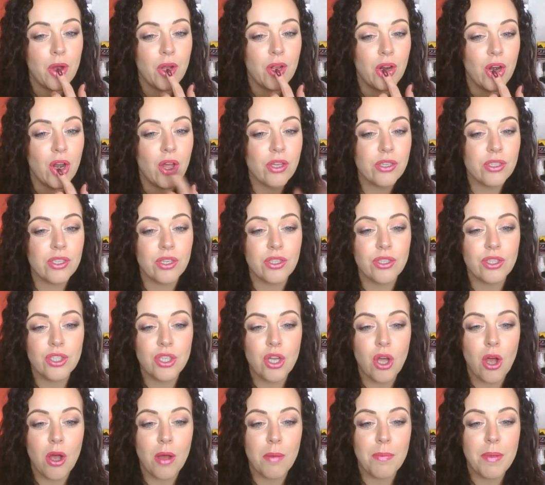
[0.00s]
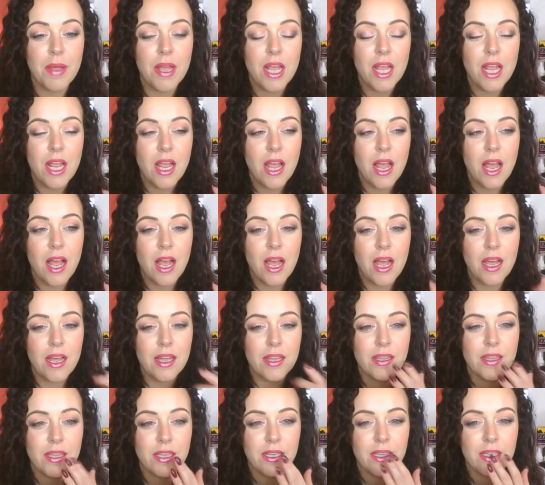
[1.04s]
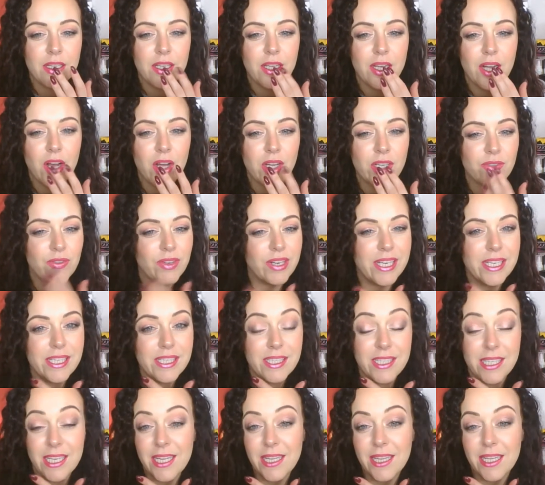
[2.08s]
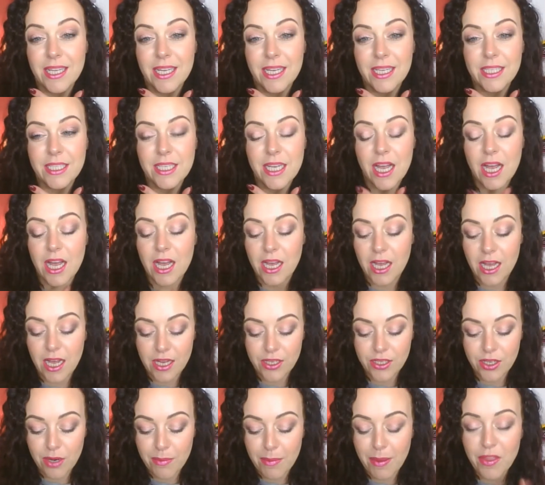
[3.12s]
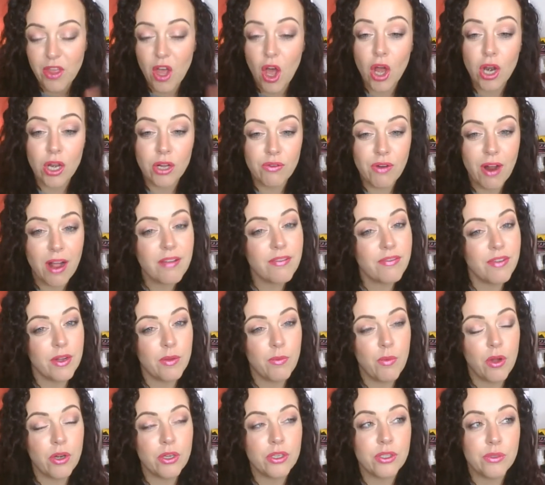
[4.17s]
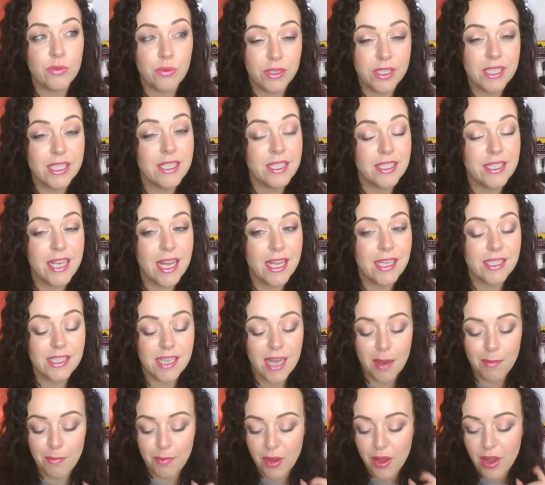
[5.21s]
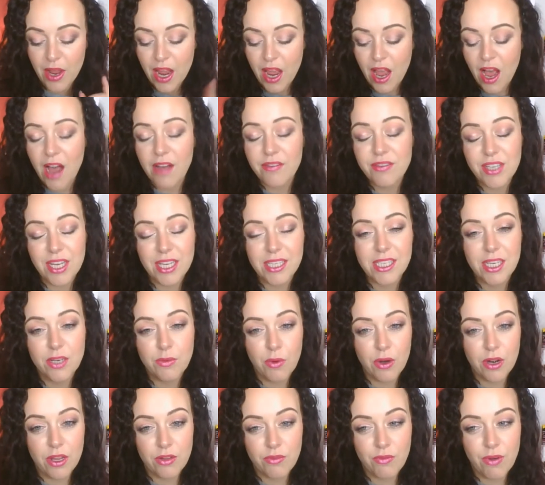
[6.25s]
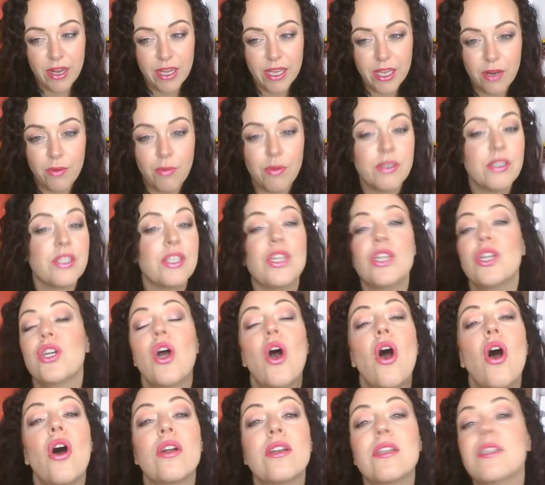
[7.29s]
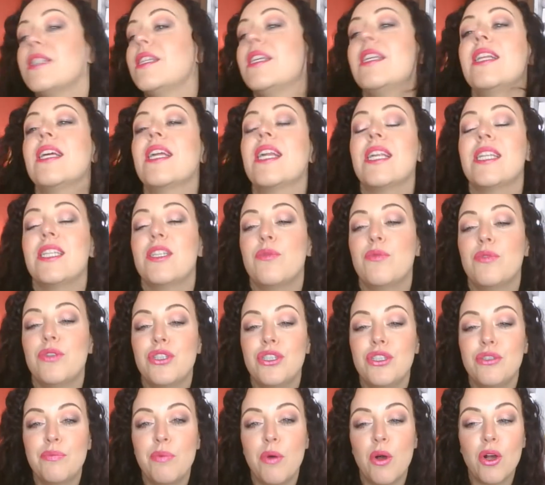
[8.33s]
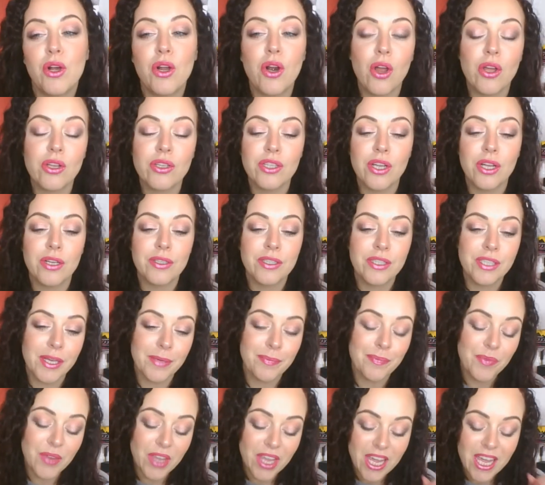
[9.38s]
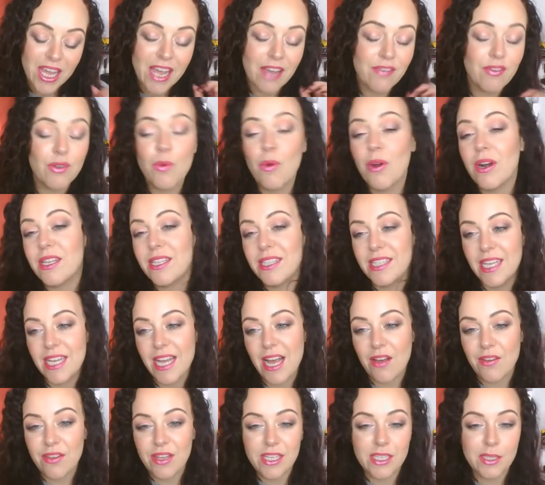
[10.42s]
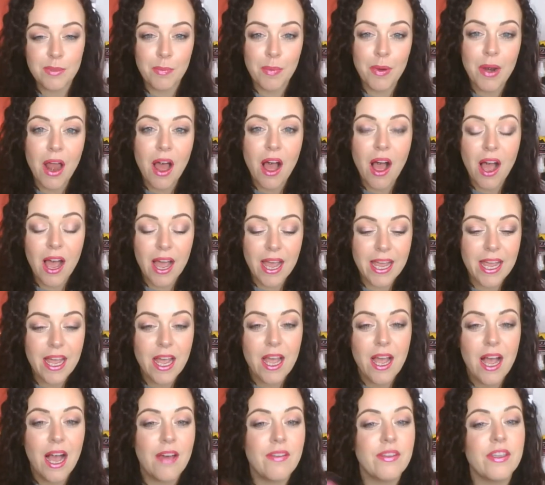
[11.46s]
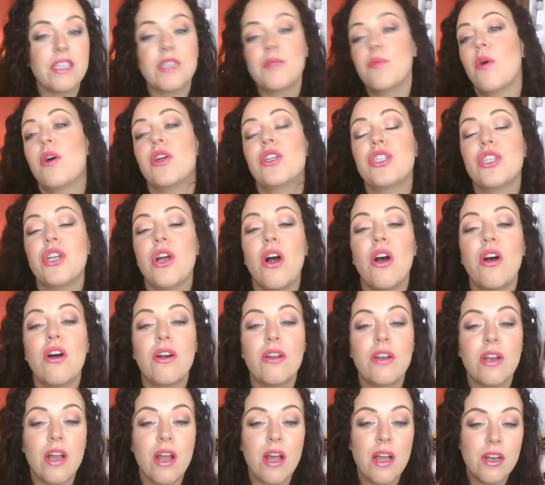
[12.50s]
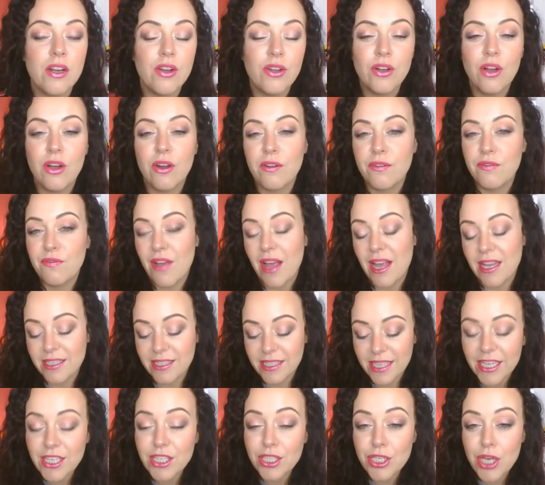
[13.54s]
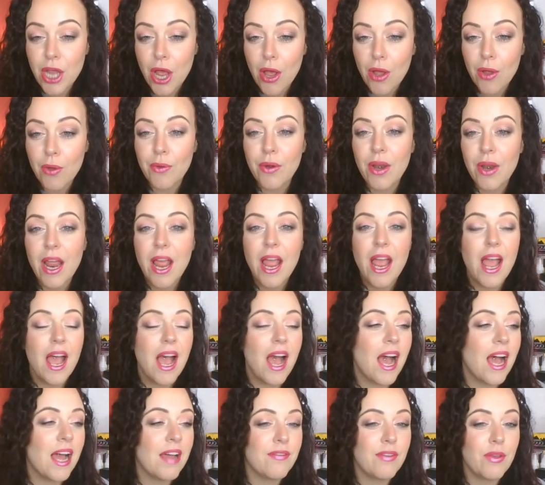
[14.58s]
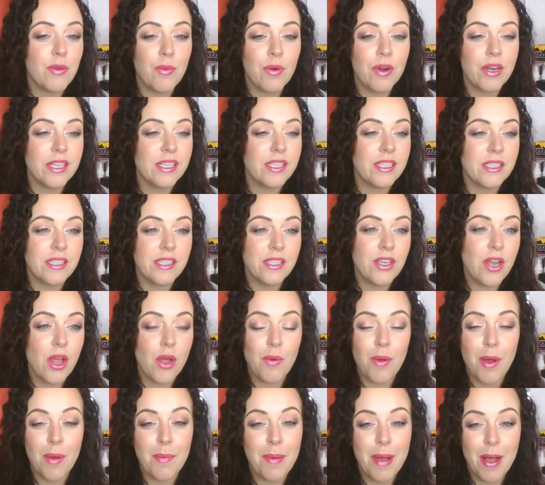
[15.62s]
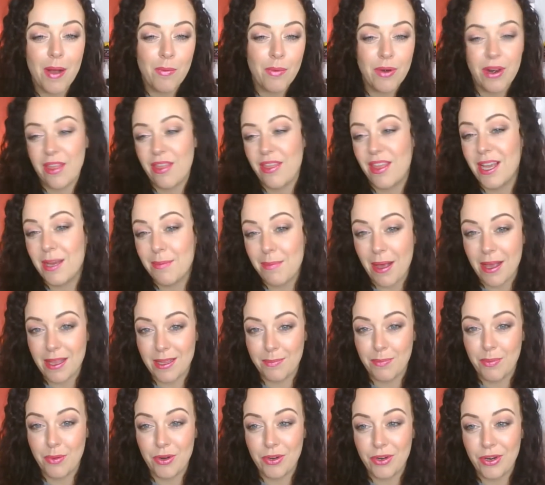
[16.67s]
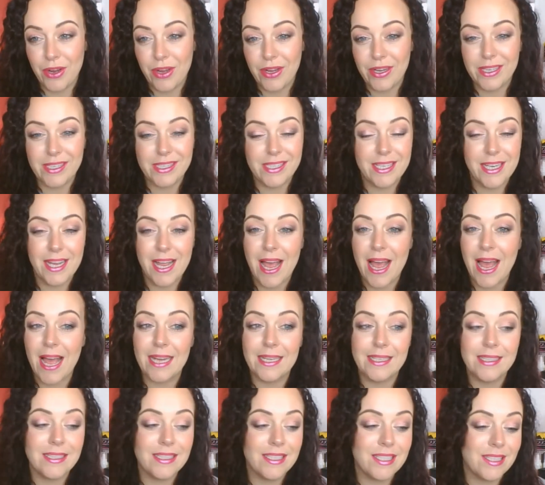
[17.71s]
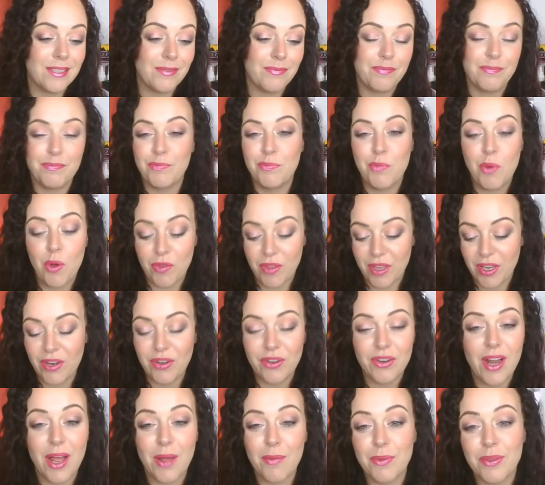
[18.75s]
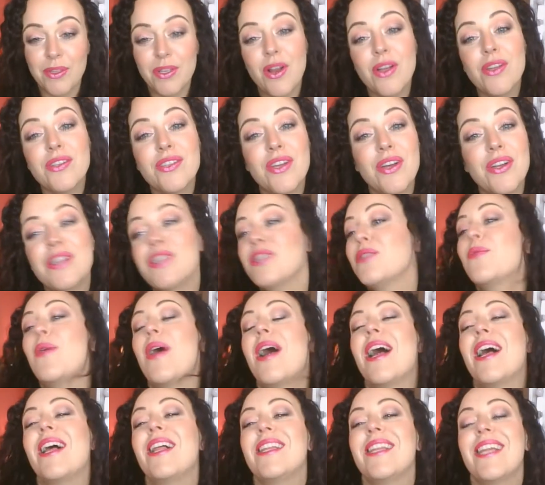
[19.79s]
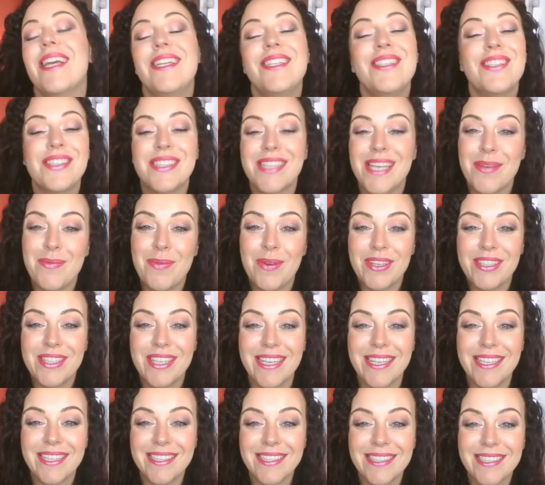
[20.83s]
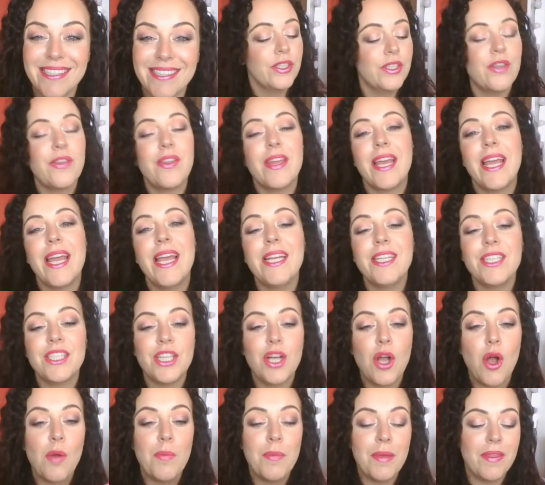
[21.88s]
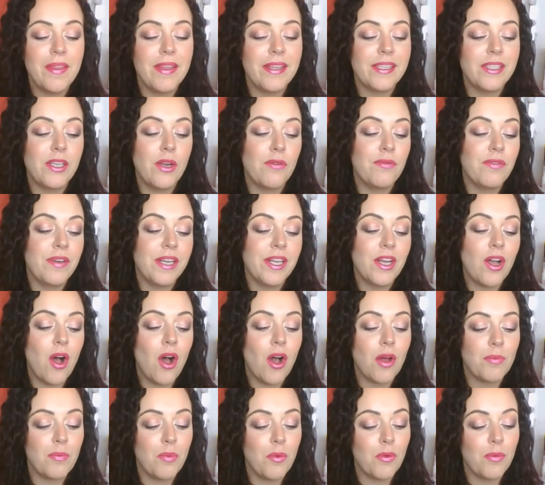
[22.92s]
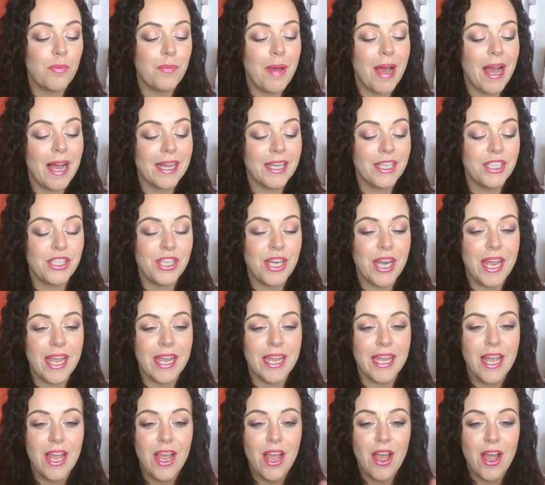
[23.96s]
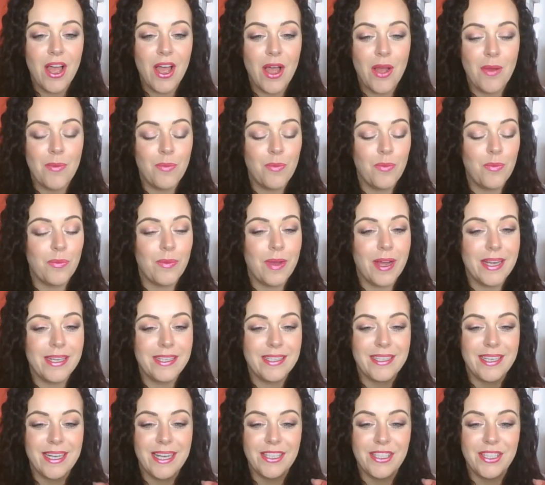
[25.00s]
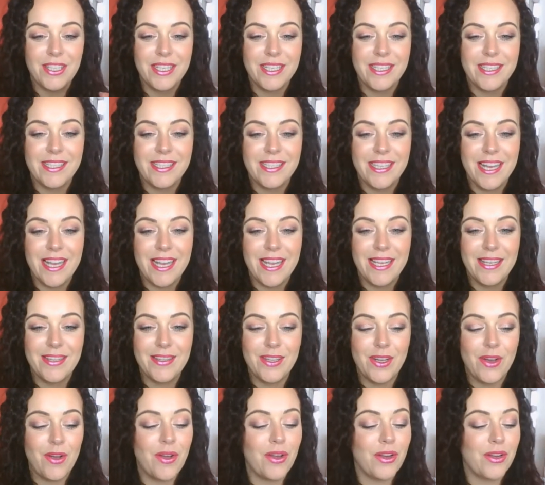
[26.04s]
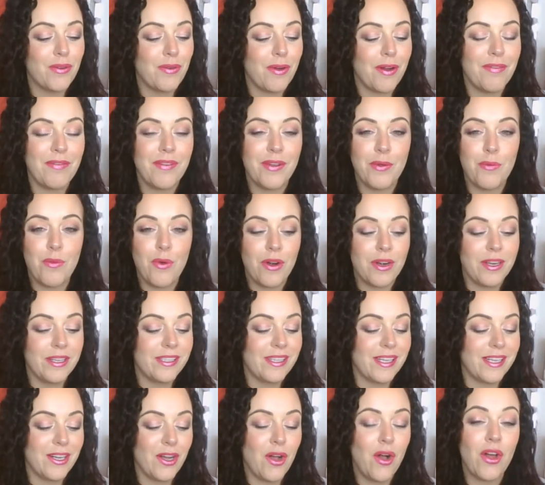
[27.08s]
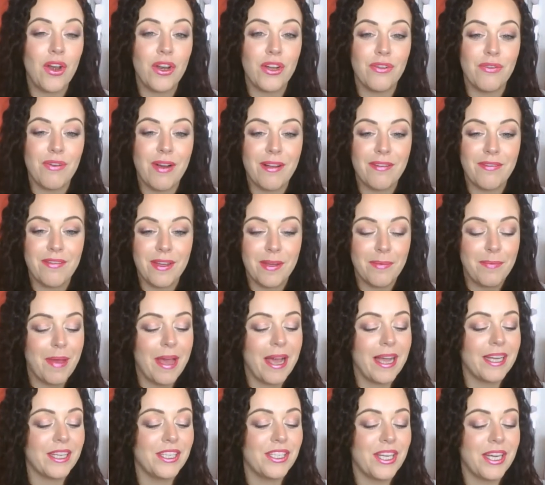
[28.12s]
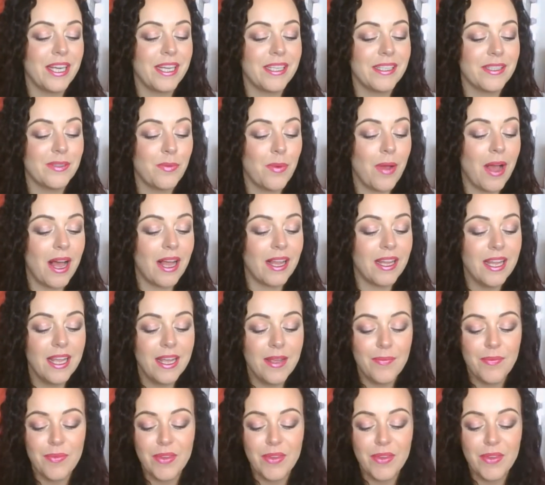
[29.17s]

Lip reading: put a gloss on top, you can't really see the glitter. I don't know about the holographic ones, we'll need to test that, but I've tested one of the regular ones and you can't see the glitter once you've put a gloss on. So if you want to see how these apply, how they swatch on and look on a fair skin tone, if you want to know about what I think about the product and what they look like with gloss on as well, then just keep watching. So they each come in this lovely cardboard packaging, and as you can see, the holographic one is like a holographic packaging as well.